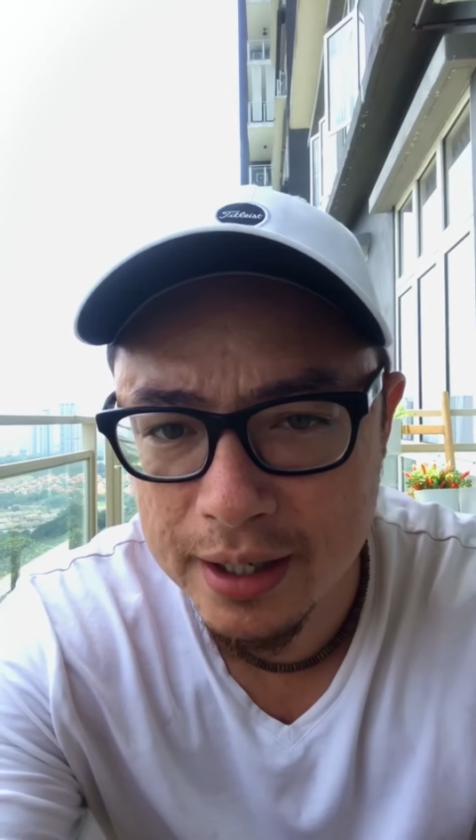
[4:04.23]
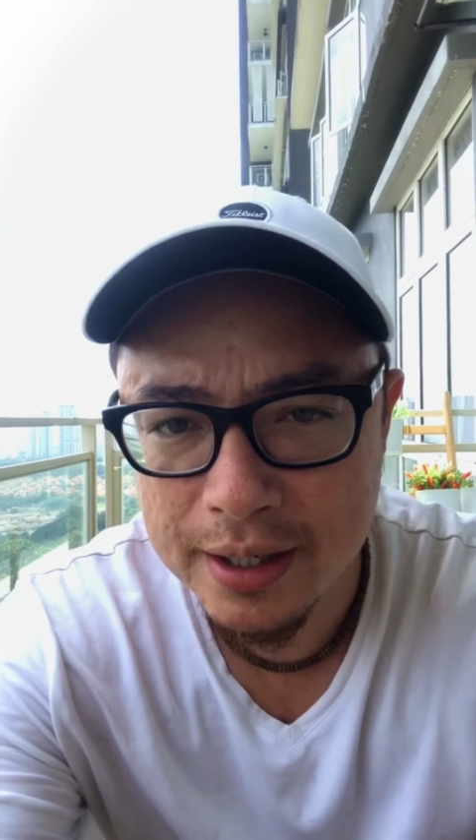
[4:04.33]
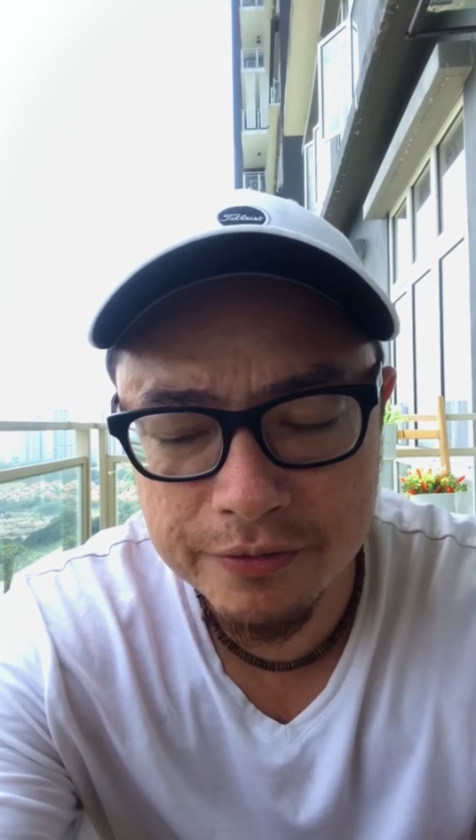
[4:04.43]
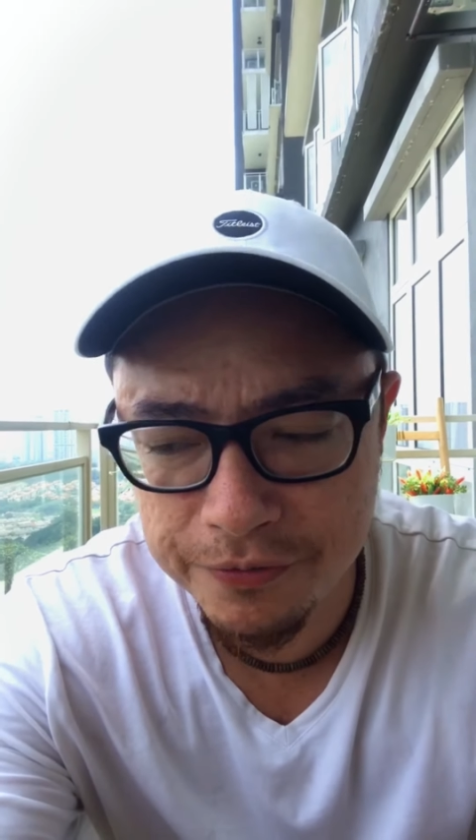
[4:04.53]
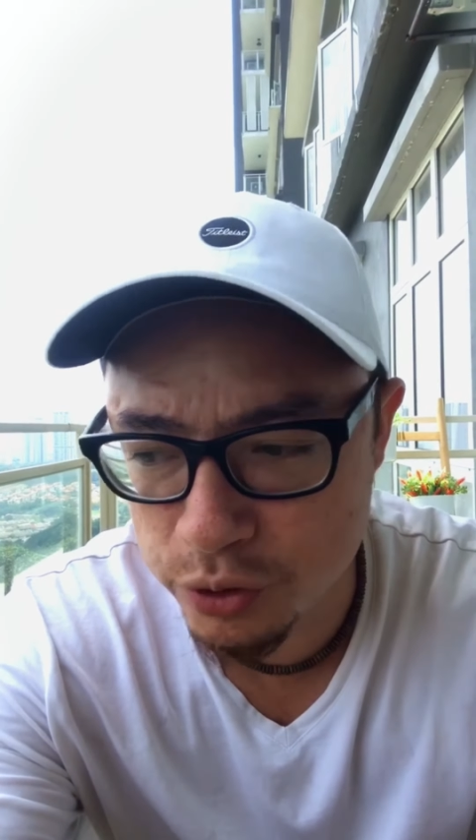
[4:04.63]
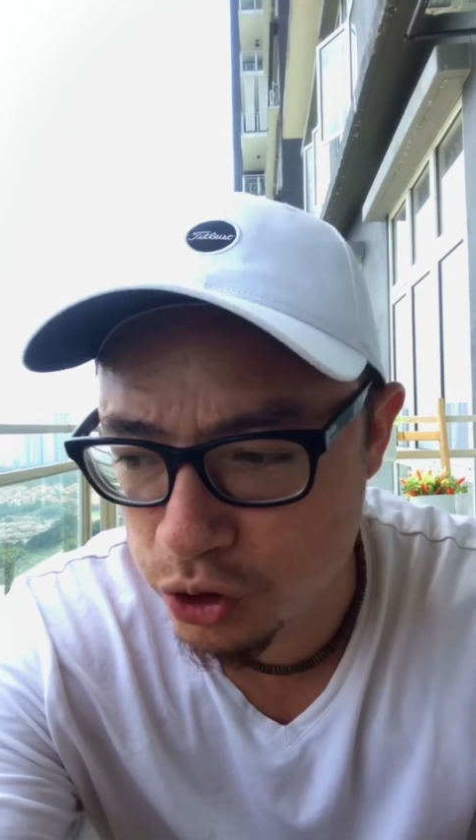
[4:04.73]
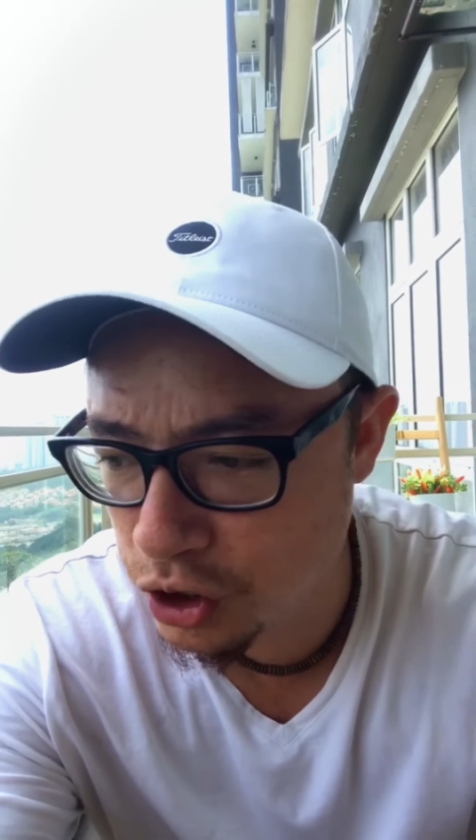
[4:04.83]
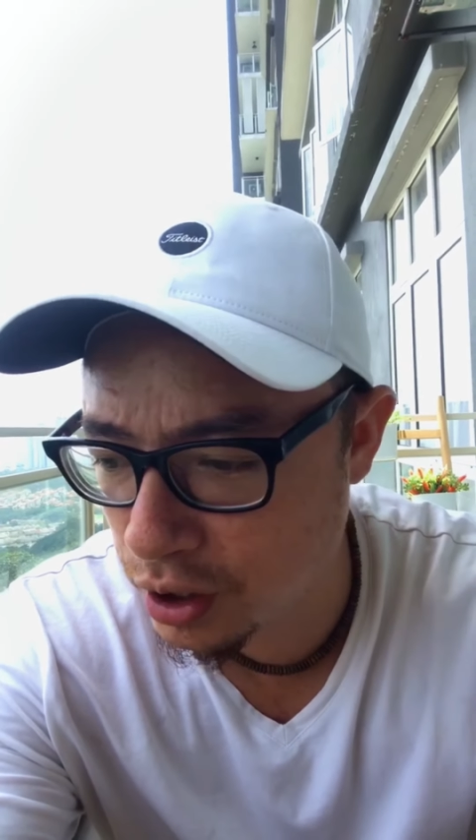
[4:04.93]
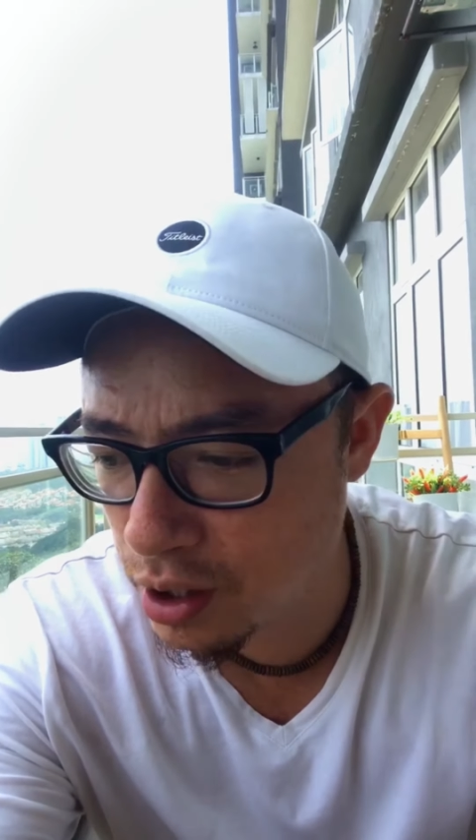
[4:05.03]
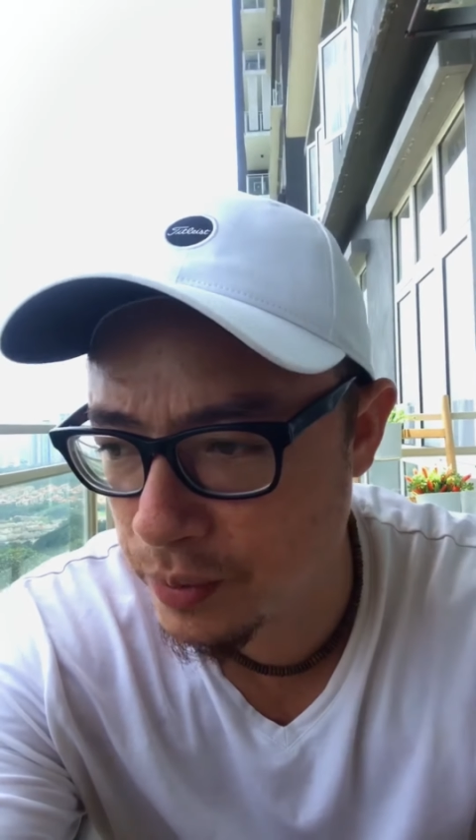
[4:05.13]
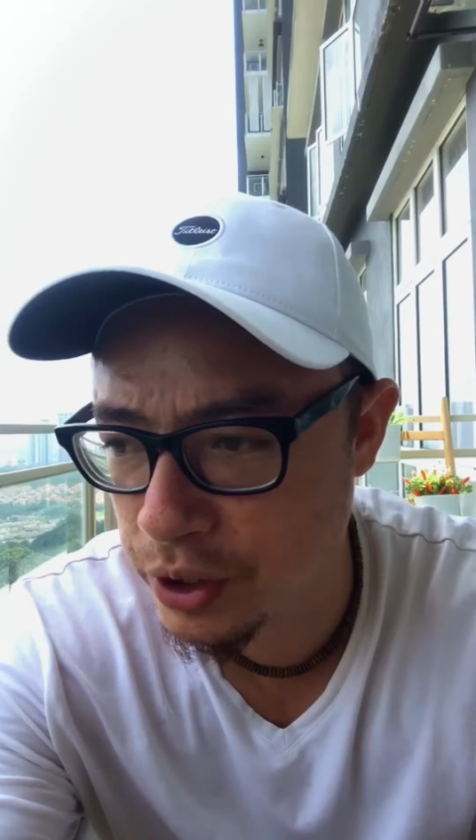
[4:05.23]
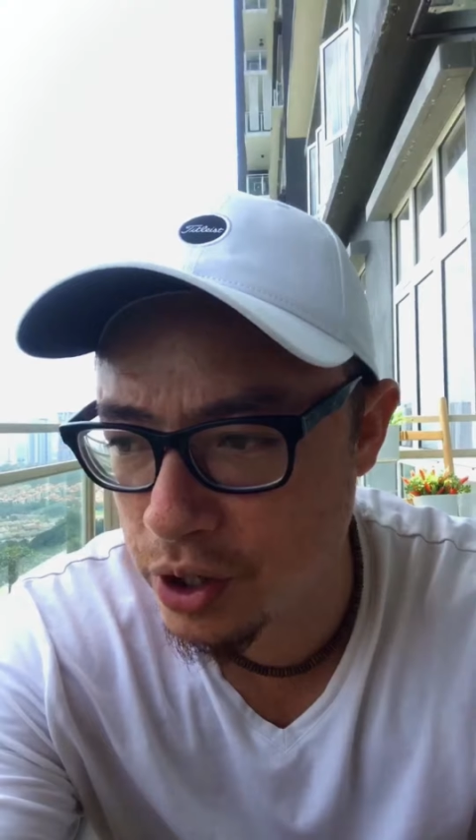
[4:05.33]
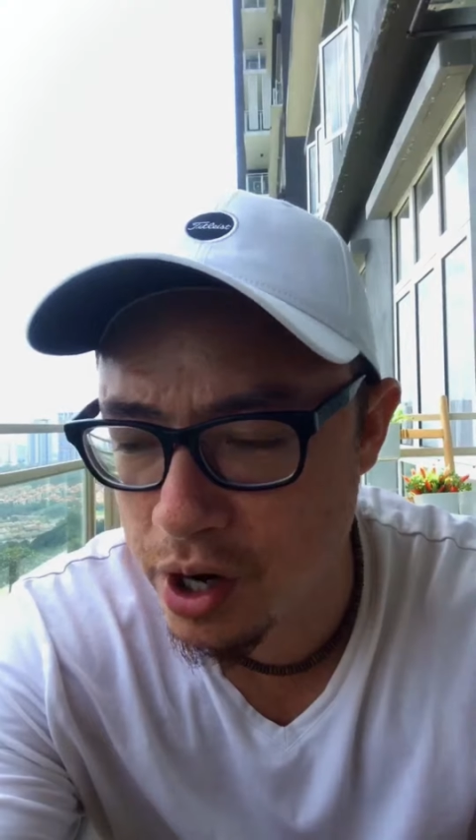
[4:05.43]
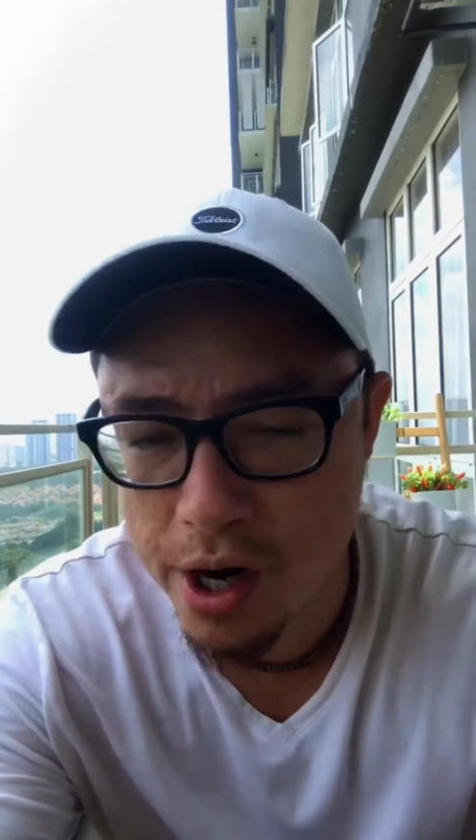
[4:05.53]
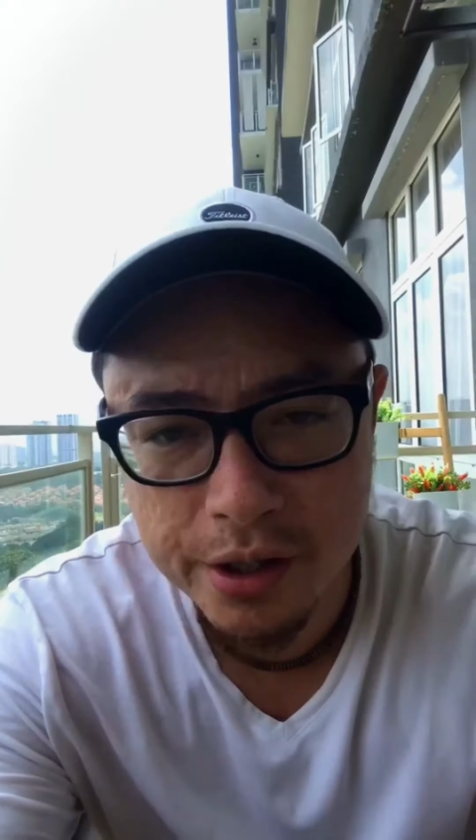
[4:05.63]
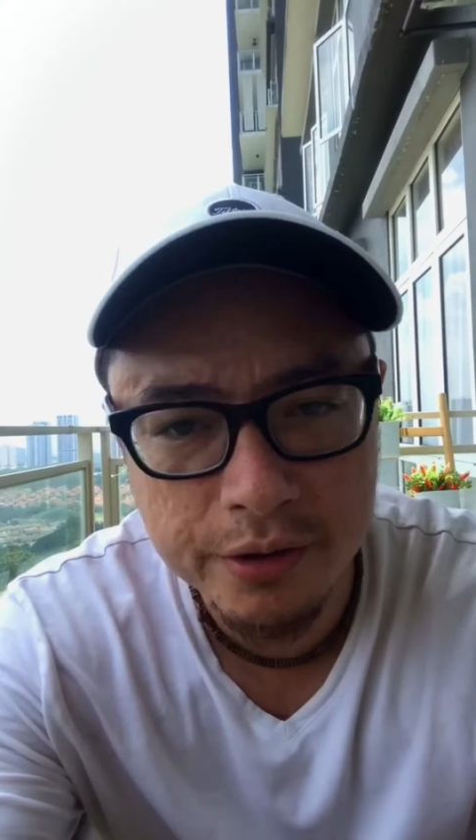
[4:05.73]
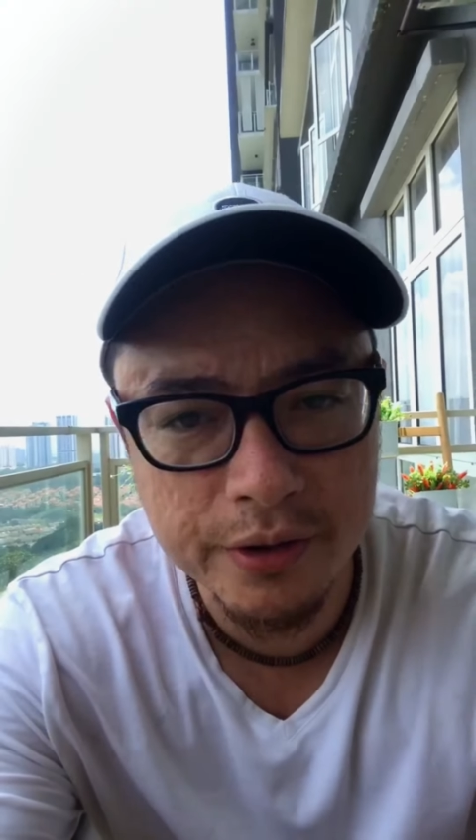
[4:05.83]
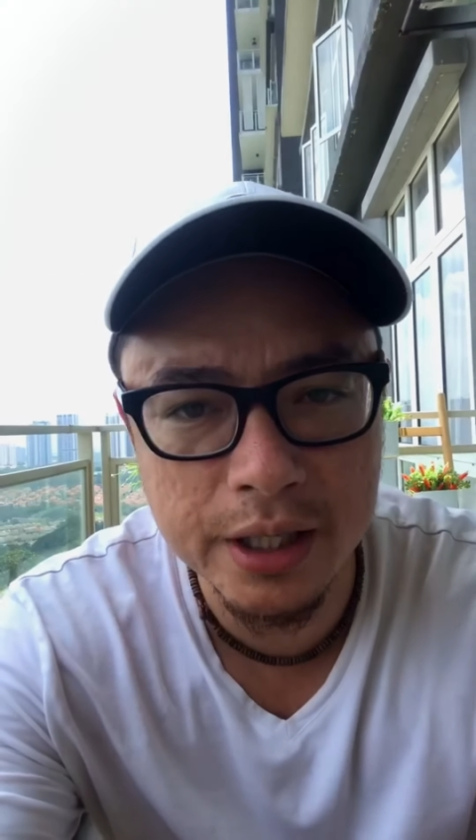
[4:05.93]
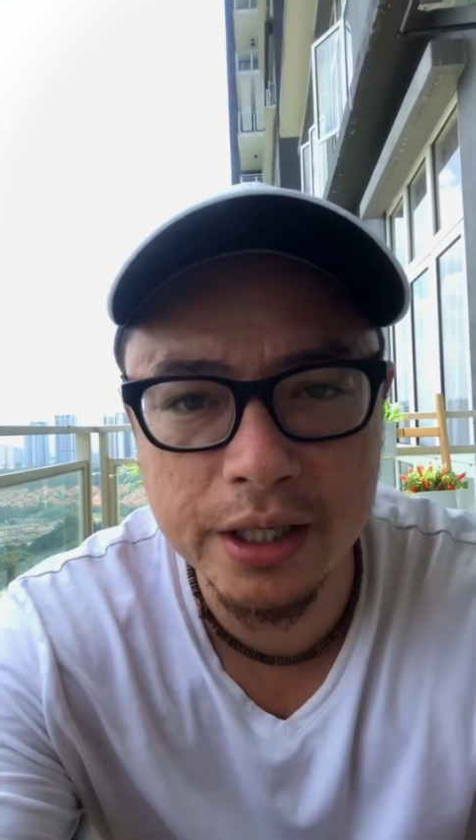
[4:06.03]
and in future when you're hungry,